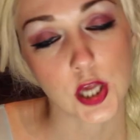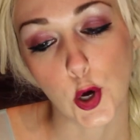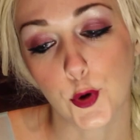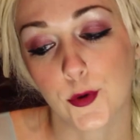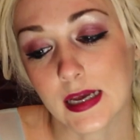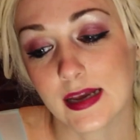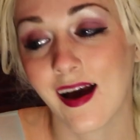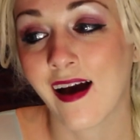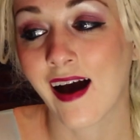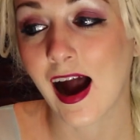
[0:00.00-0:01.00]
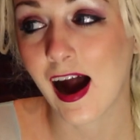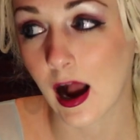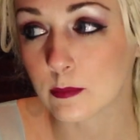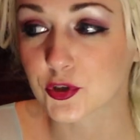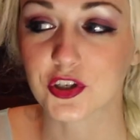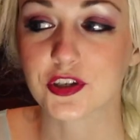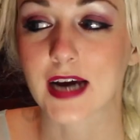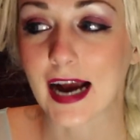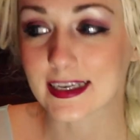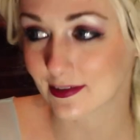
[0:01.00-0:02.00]
So, I'm sure you
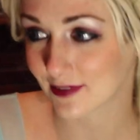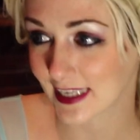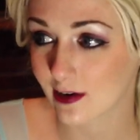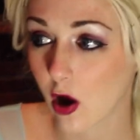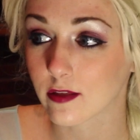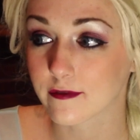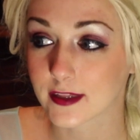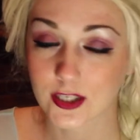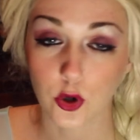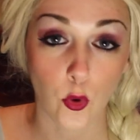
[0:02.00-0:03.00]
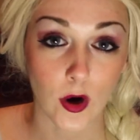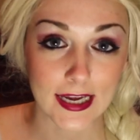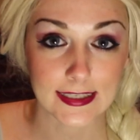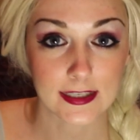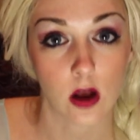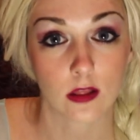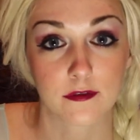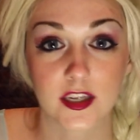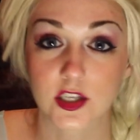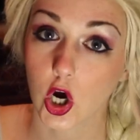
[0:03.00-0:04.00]
guys have seen all of the toys and all
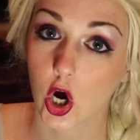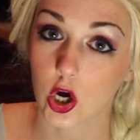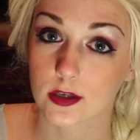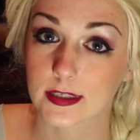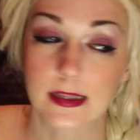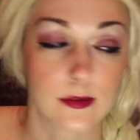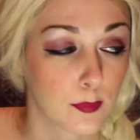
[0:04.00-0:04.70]
of the dolls and